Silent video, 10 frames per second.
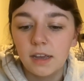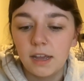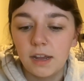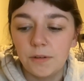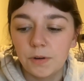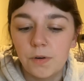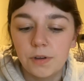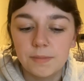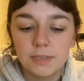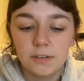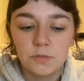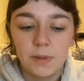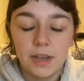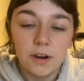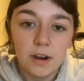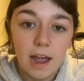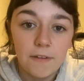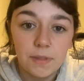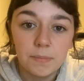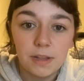and record themselves playing, or
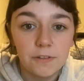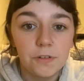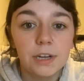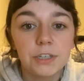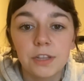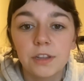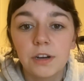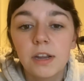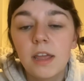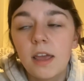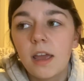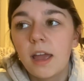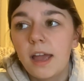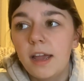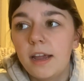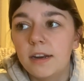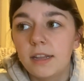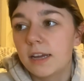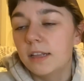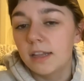have them play for each other in
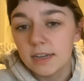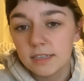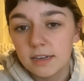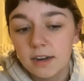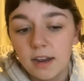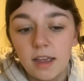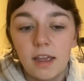like a lesson,